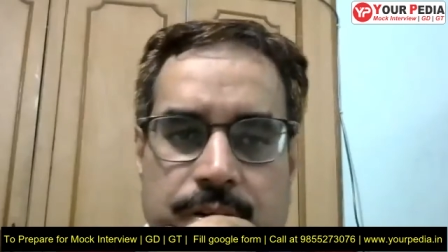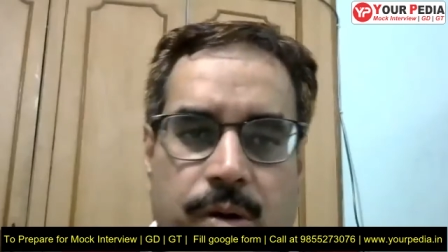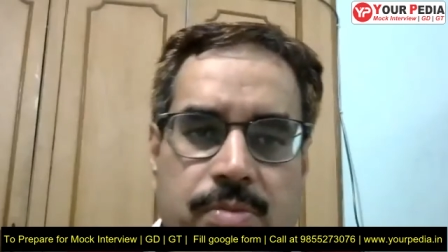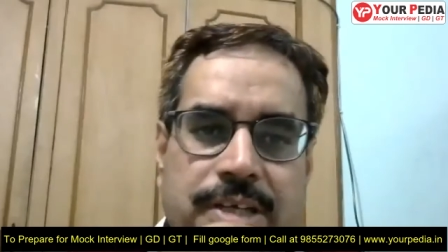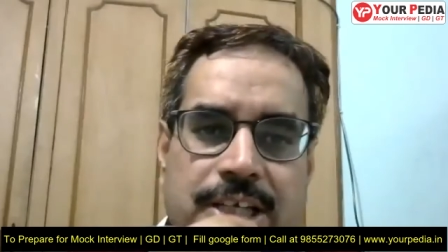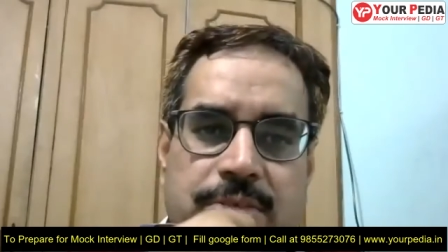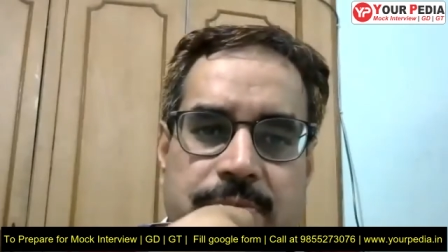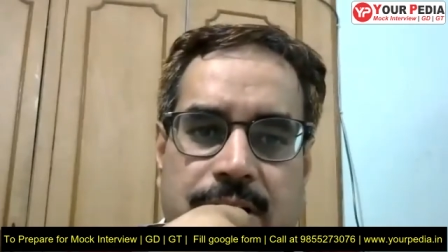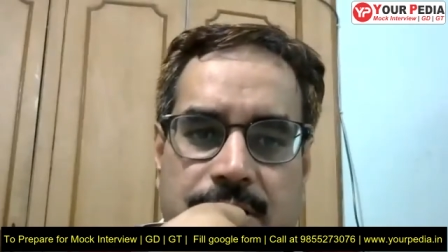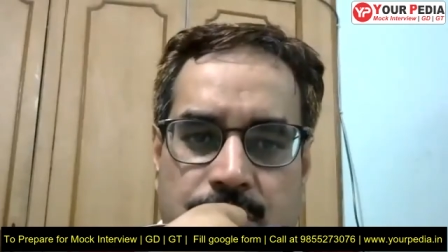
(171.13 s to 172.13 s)
of
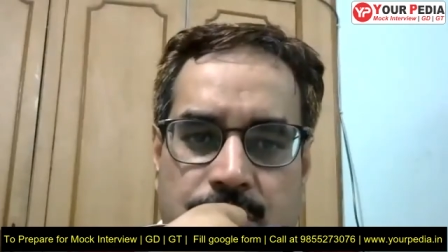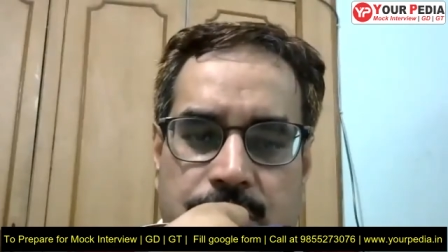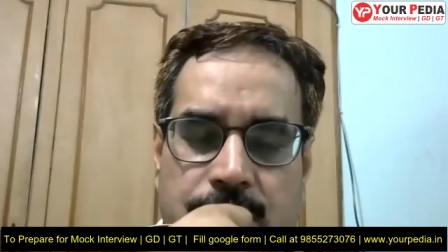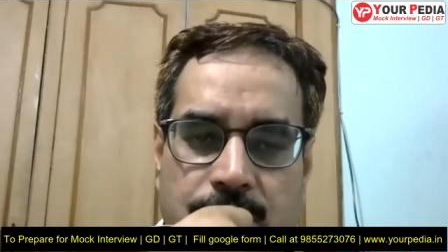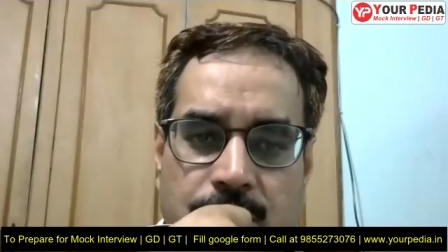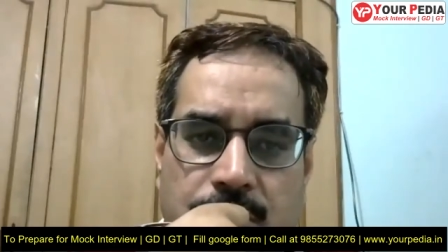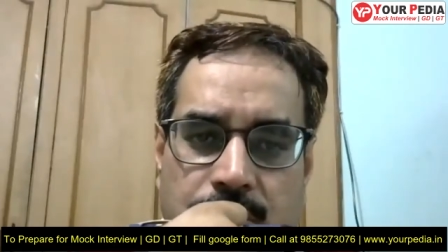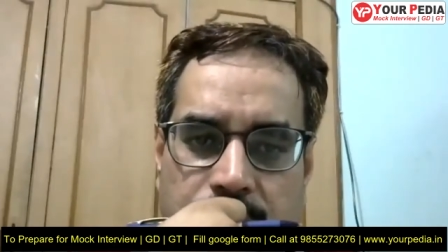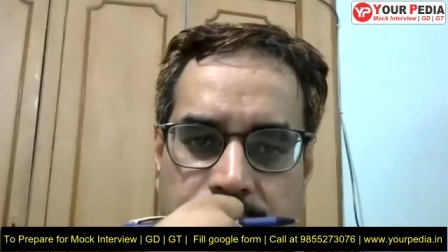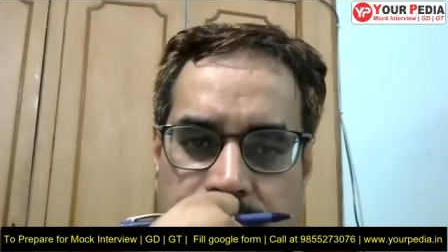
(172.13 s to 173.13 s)
Shakespeare do you
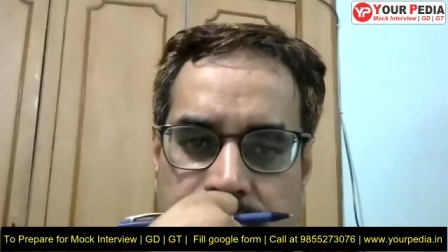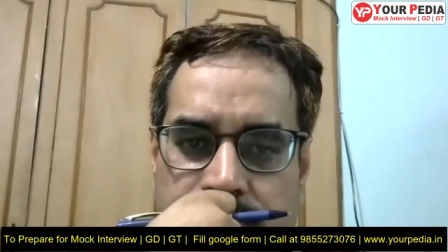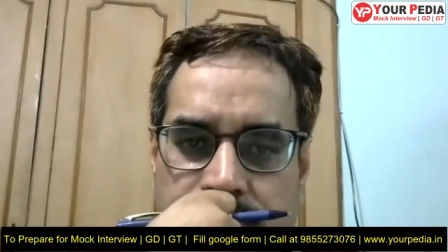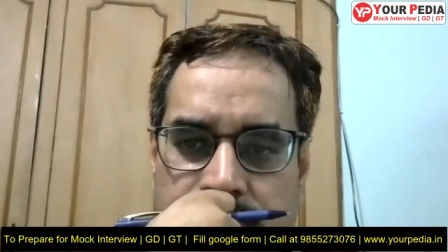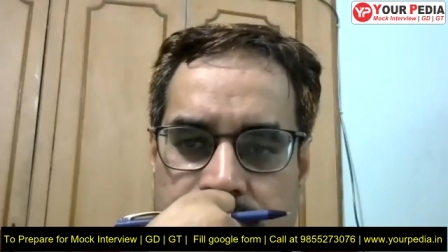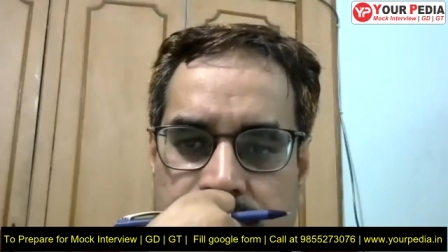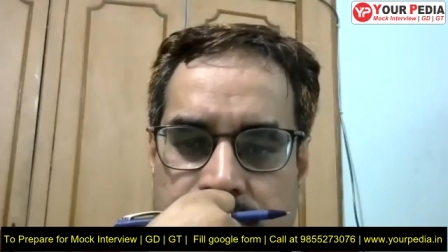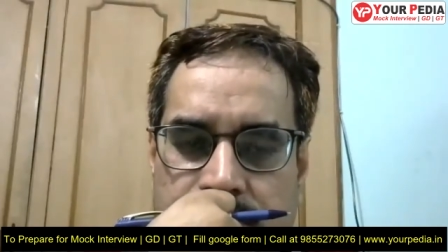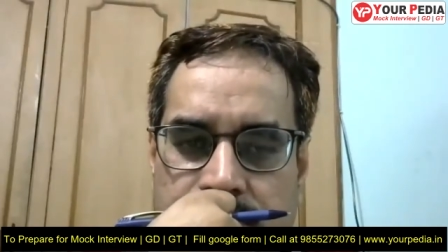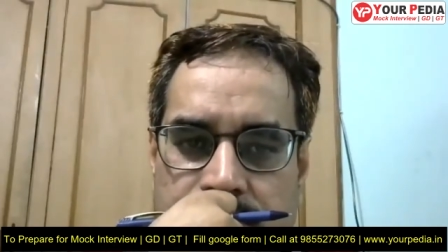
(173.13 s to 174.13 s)
know? Uh,